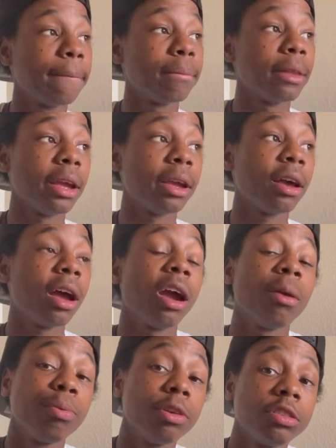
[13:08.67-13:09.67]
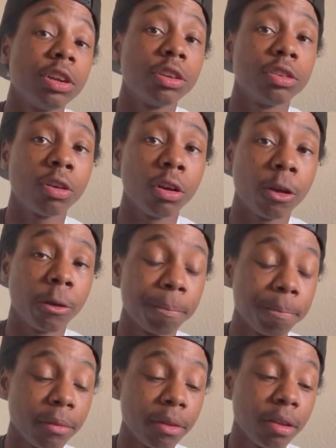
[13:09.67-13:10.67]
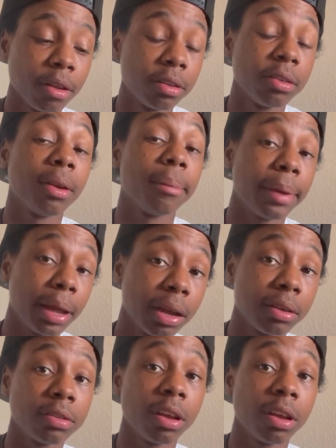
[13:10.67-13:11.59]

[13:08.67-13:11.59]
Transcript: Like, I appreciate y'all to the max.